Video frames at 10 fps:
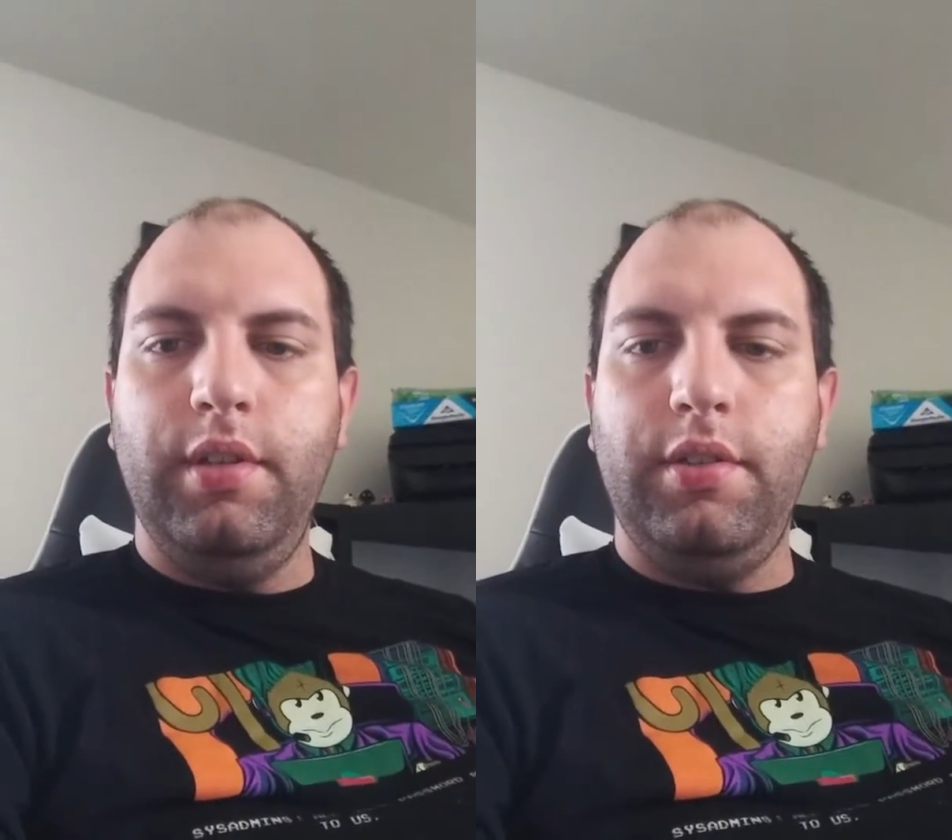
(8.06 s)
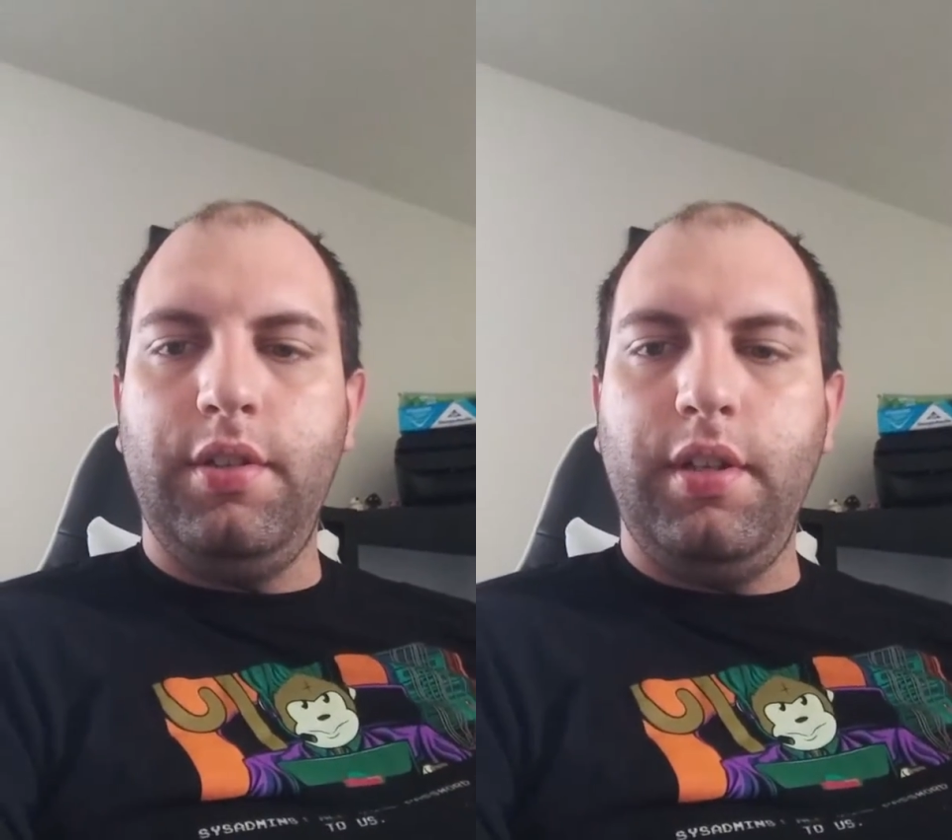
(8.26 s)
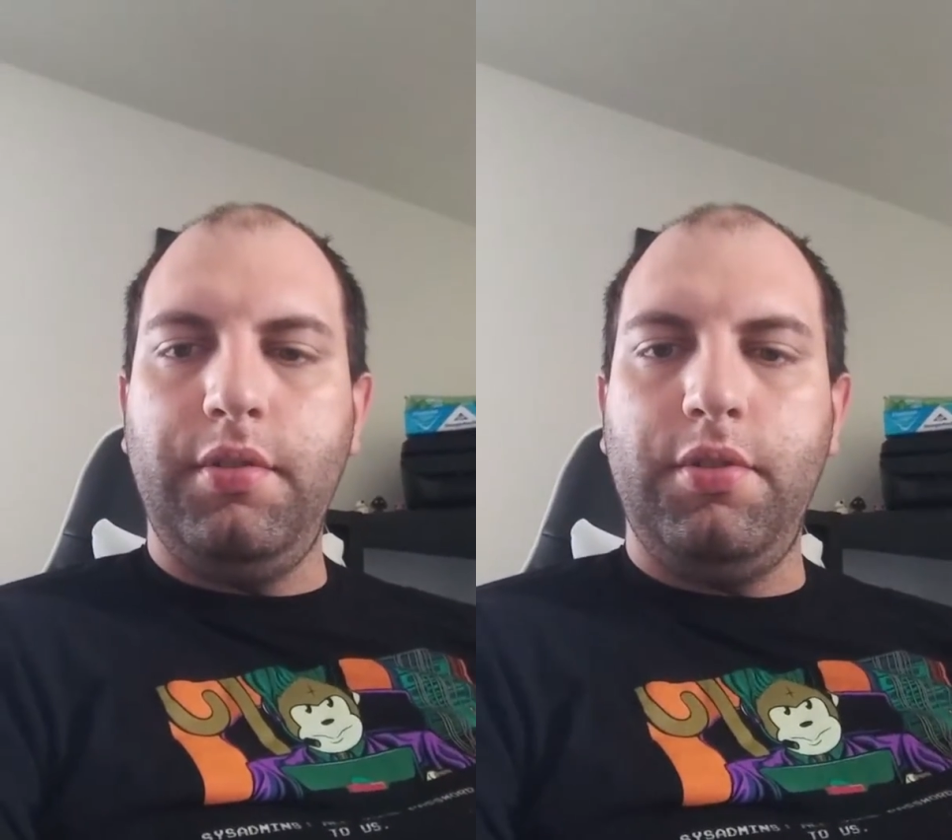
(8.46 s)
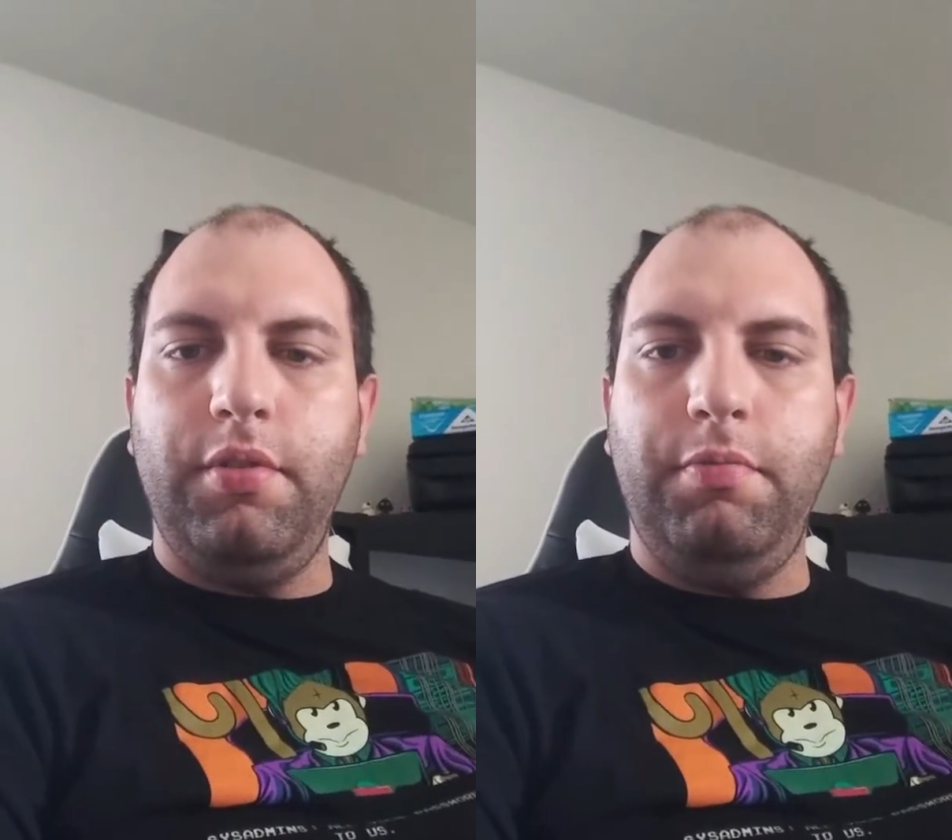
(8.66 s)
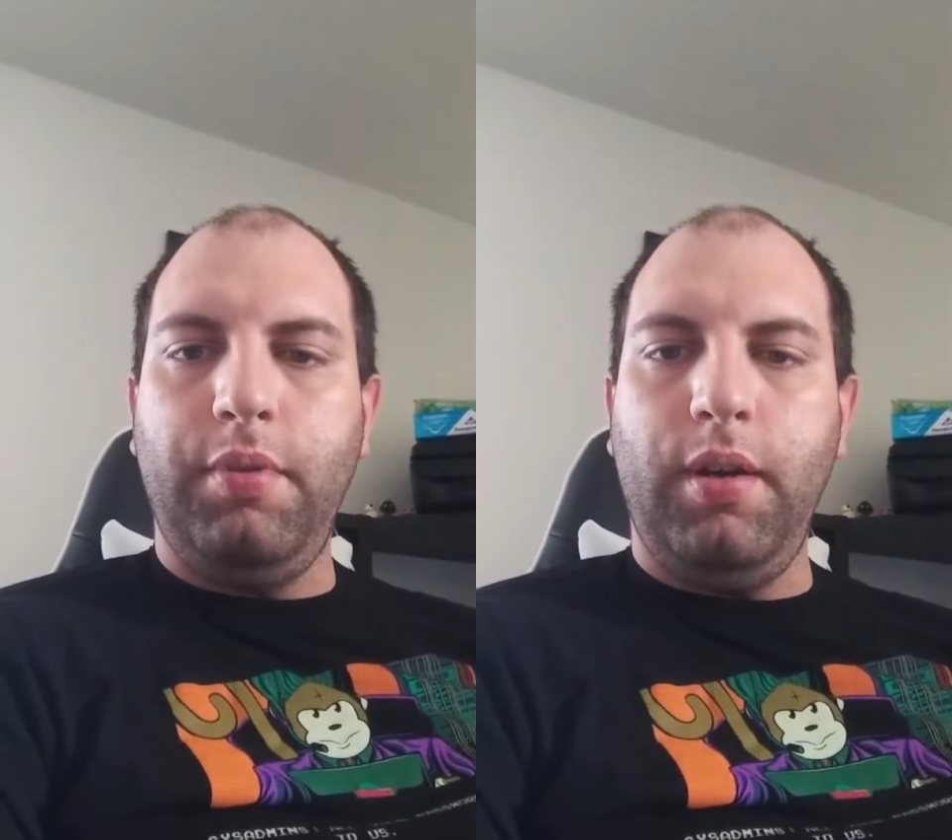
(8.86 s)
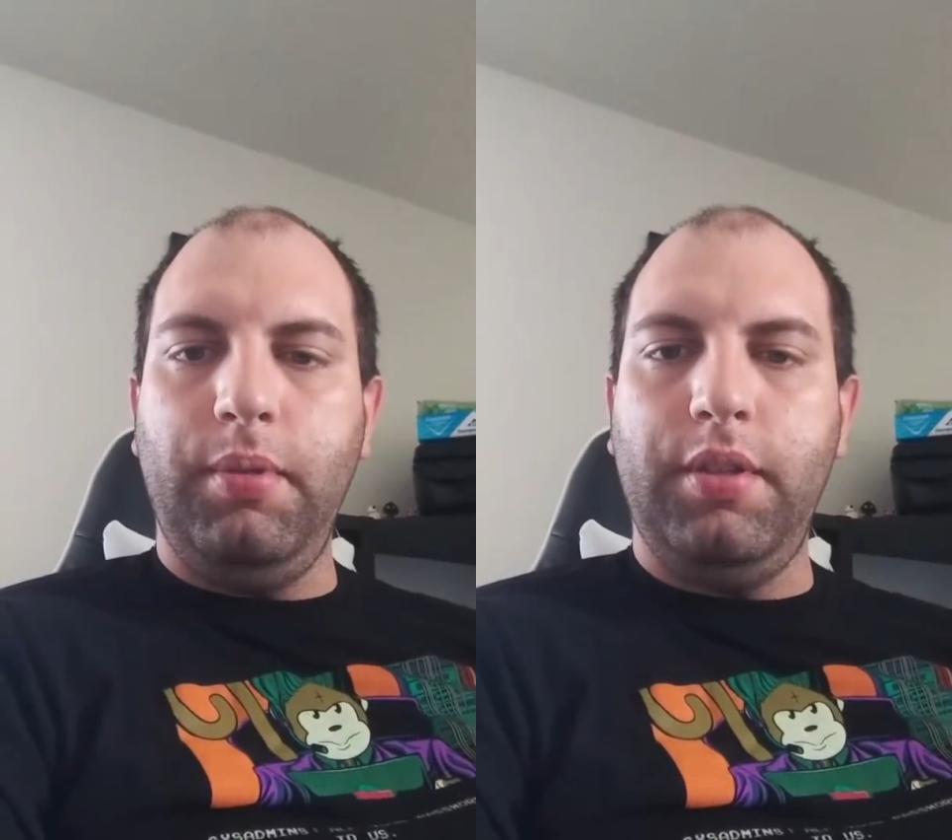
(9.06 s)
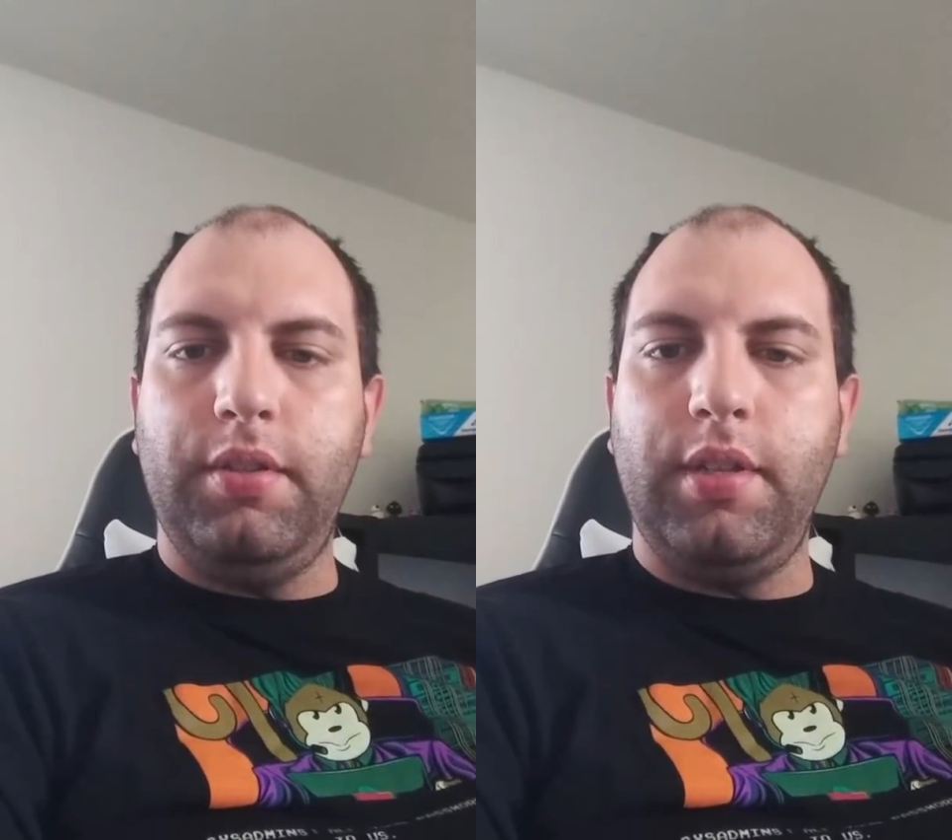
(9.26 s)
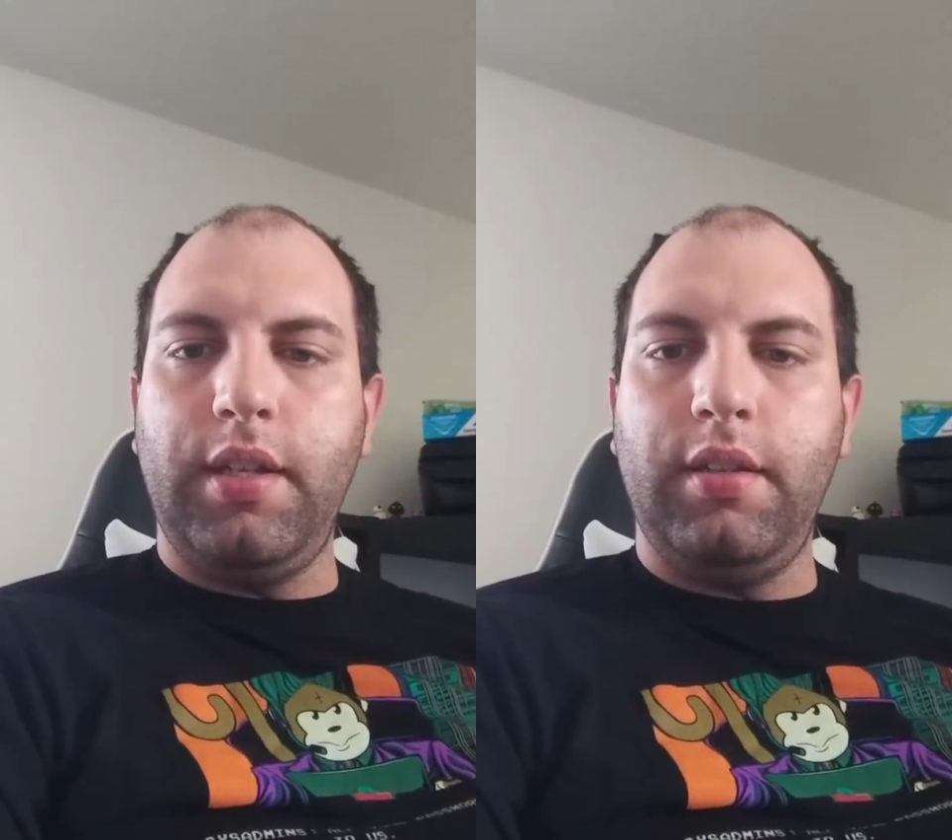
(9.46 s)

I should have probably set